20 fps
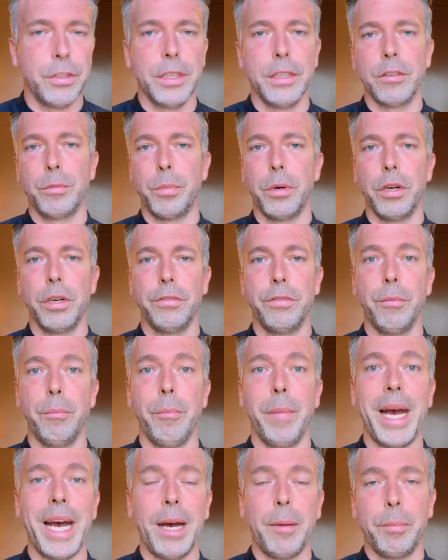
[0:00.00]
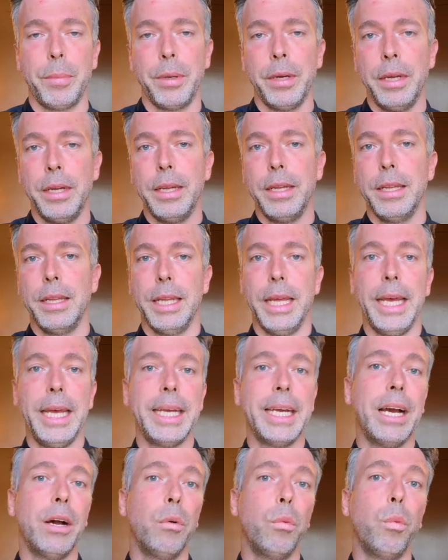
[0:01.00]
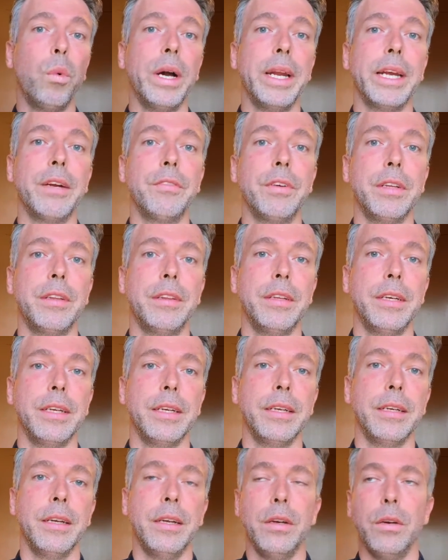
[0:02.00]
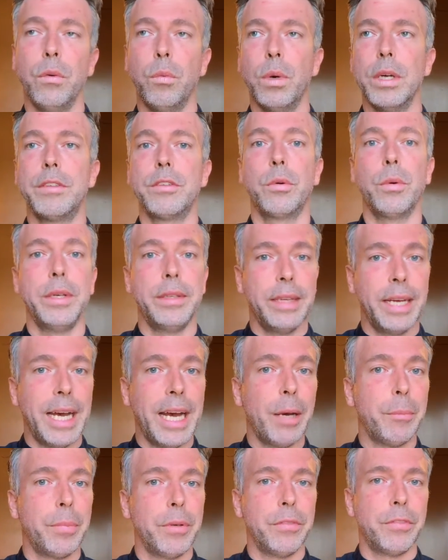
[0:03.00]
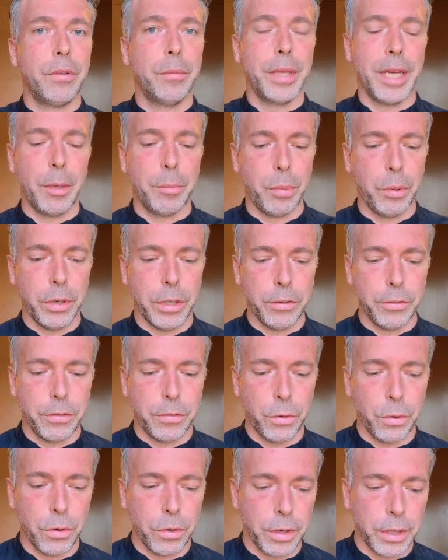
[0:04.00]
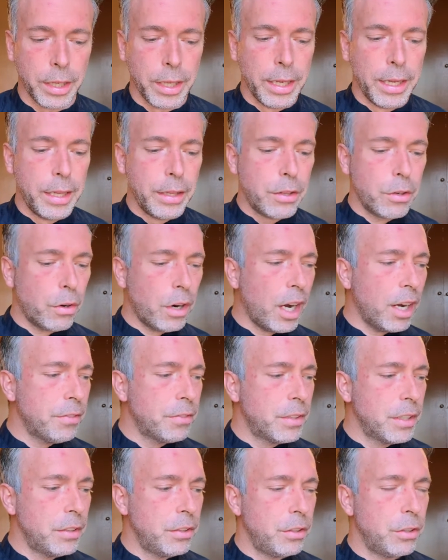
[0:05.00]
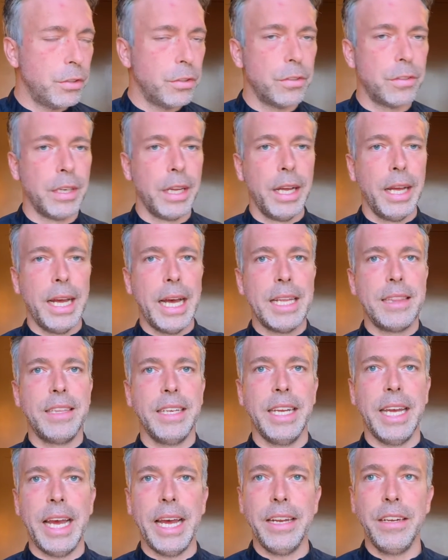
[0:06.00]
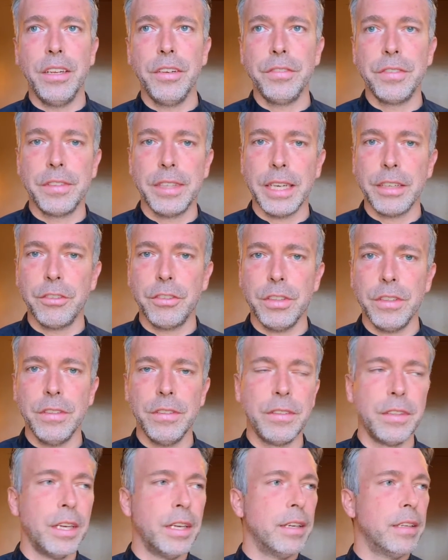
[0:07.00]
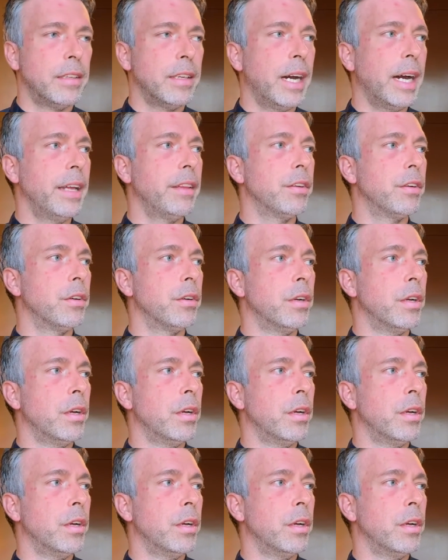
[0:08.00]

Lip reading: as part of a map, laying out what's going to happen from that point forward. They're often used at the end of sections to either